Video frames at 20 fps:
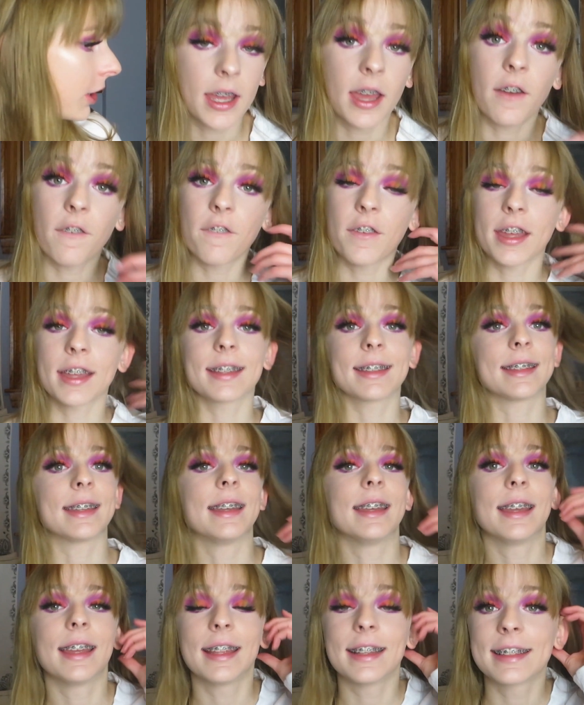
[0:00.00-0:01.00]
I fixed
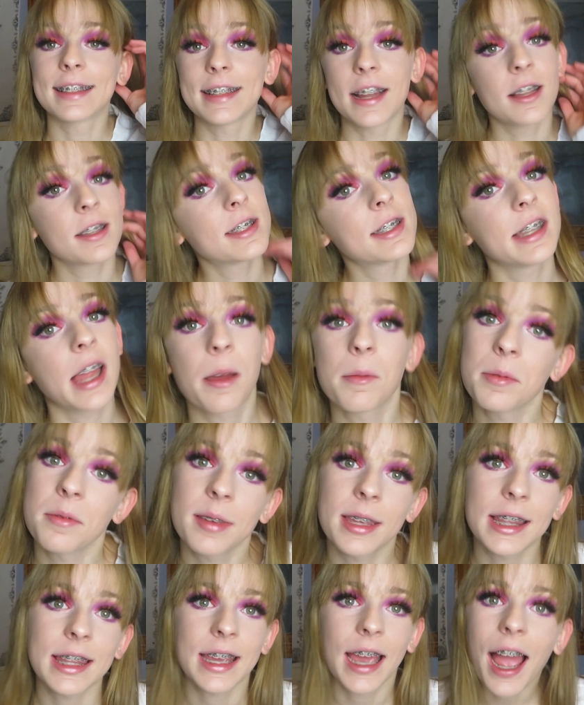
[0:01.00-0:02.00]
it and it's not stabbing me
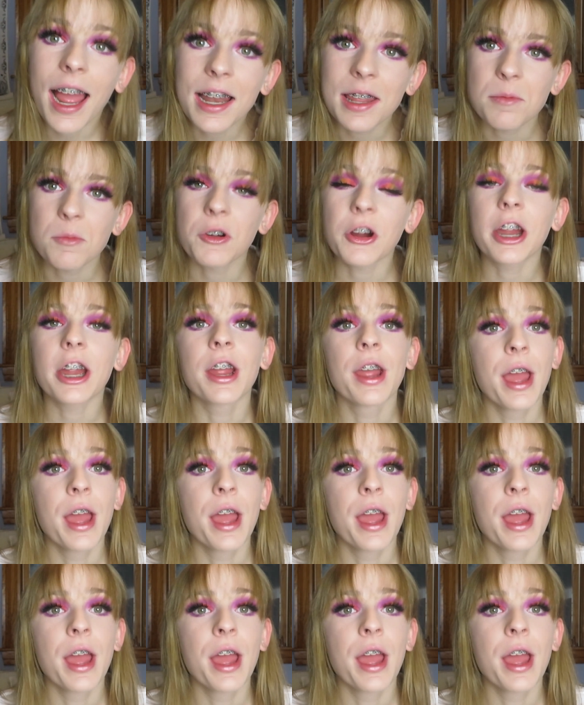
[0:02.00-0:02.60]
in the eye anymore.